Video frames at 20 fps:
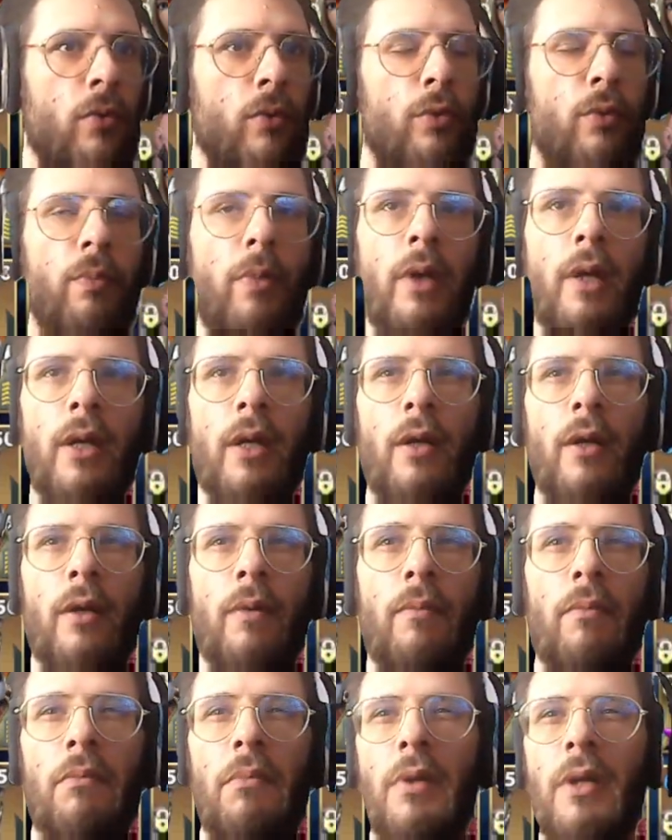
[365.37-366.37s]
would
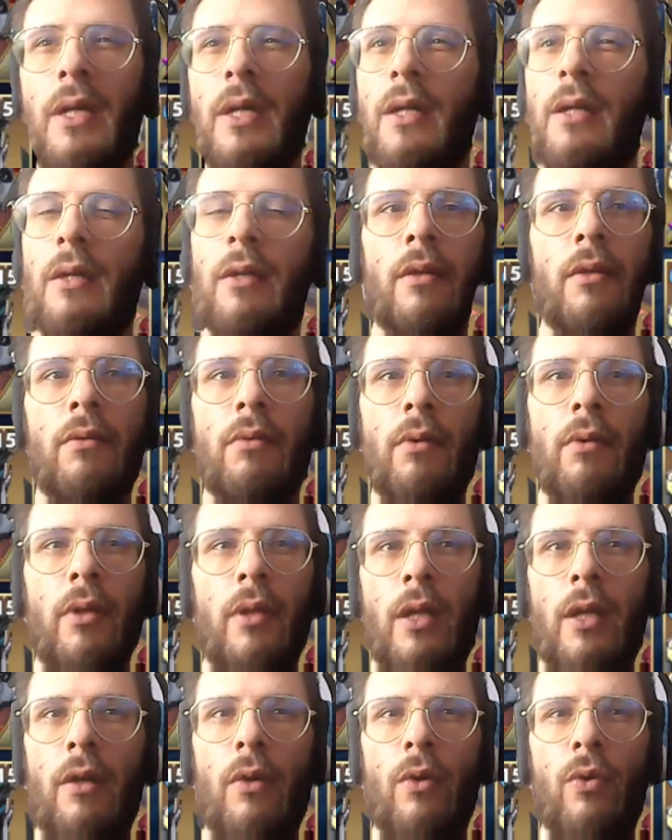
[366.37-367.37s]
become like
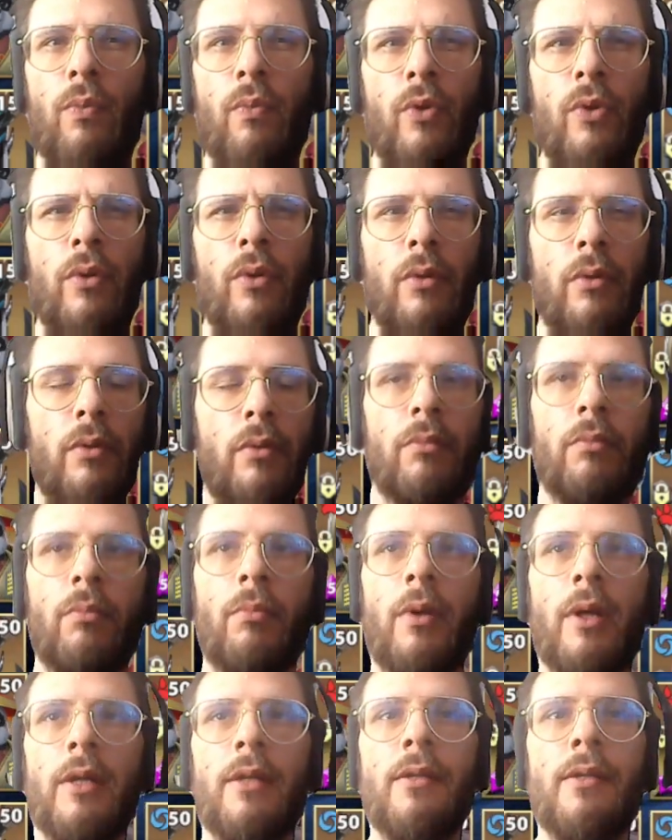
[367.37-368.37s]
a lot more,
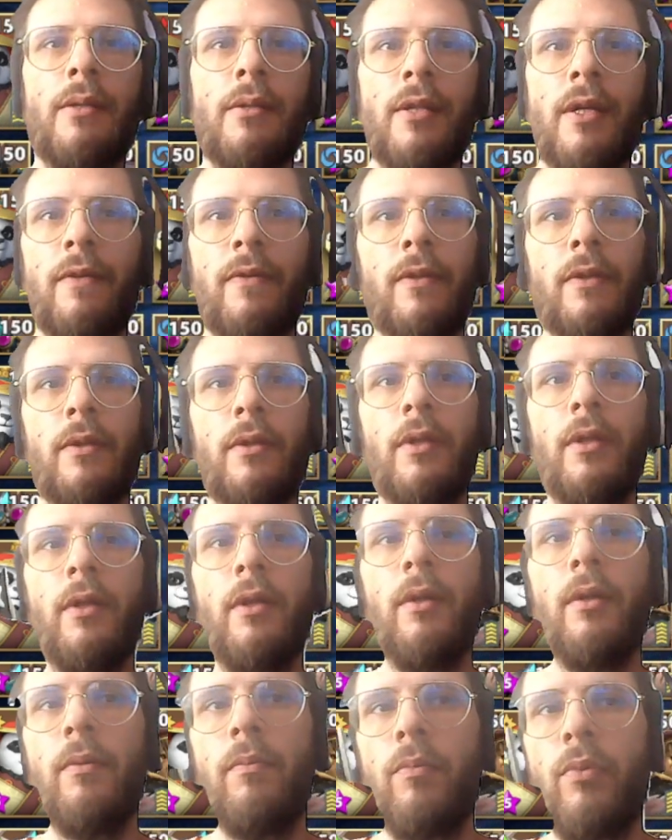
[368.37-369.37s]
like
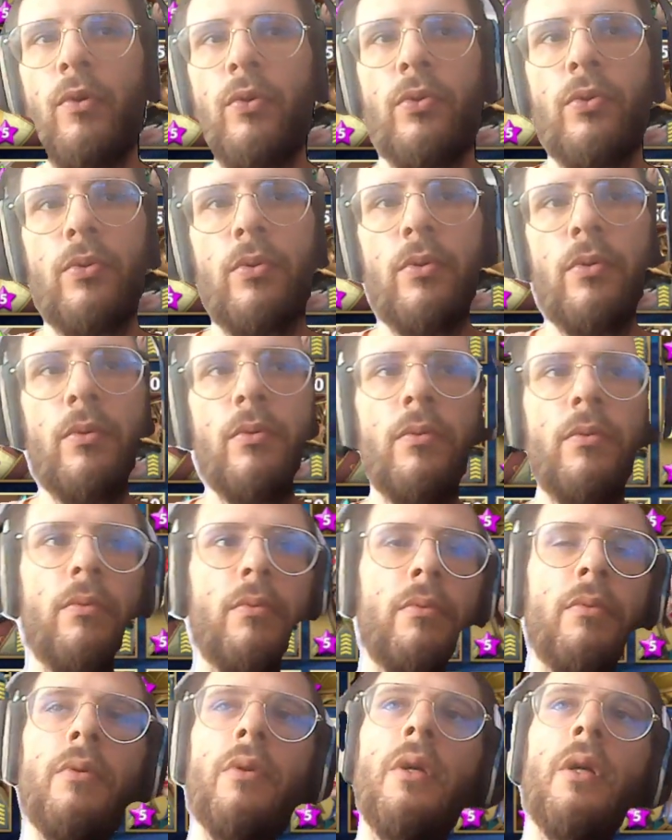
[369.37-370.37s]
70 plus,
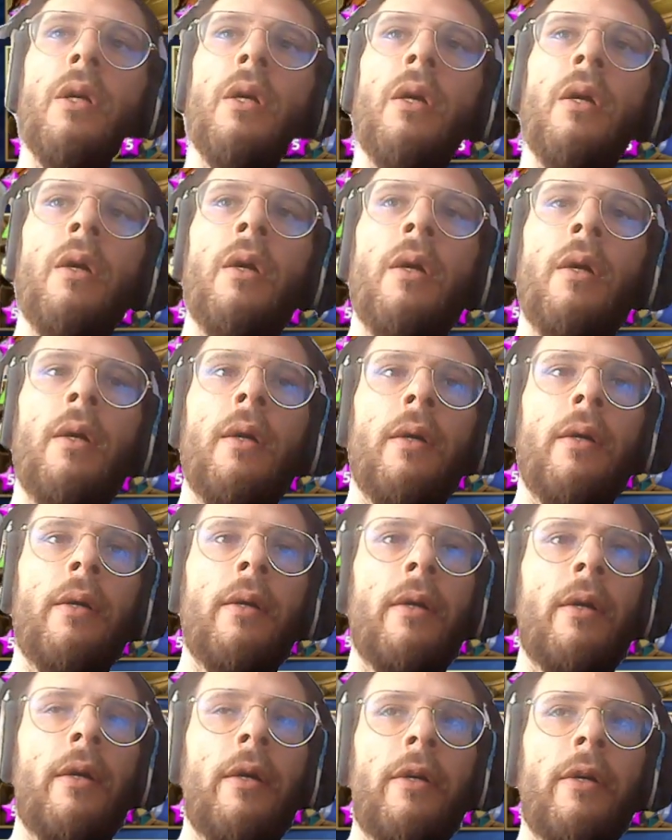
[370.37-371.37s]

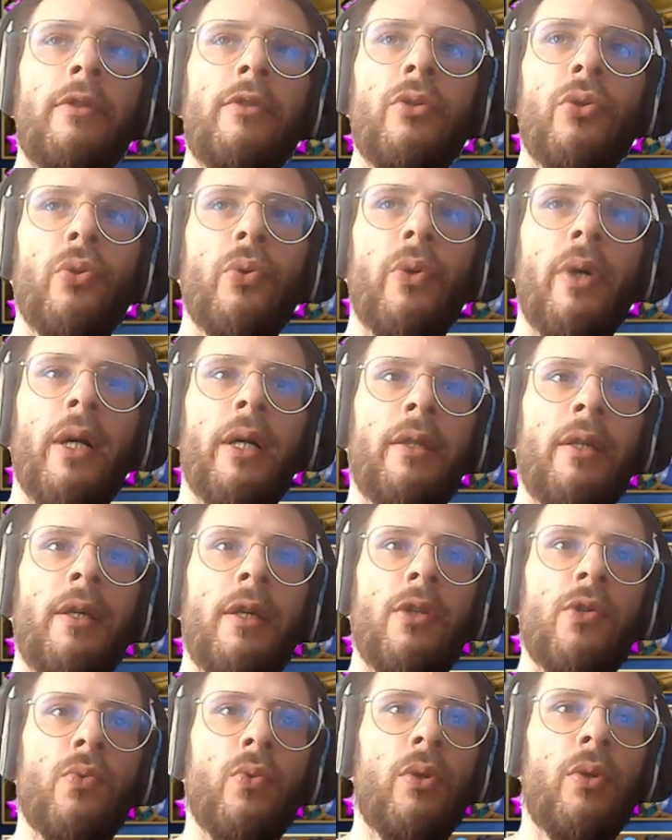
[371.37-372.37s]
so
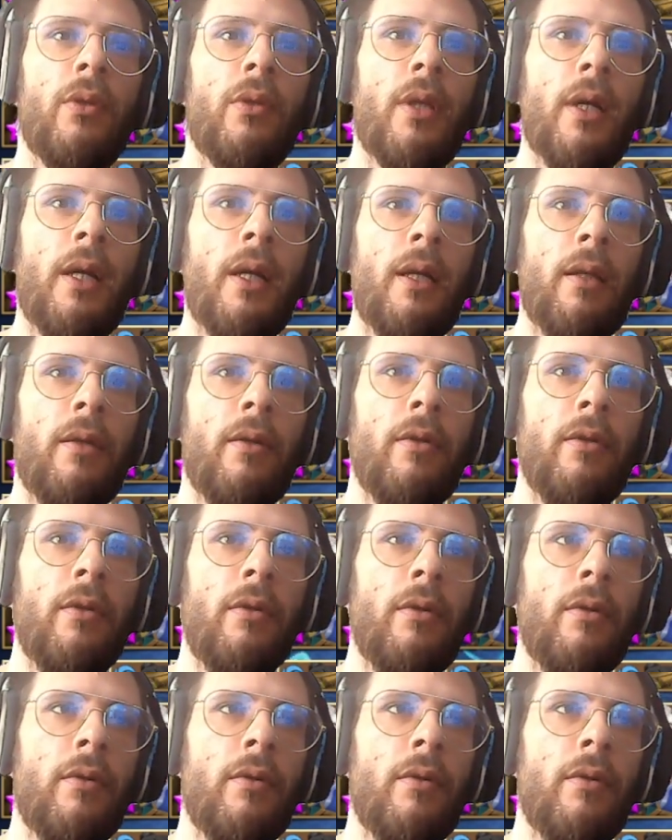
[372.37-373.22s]
Atkins would target her,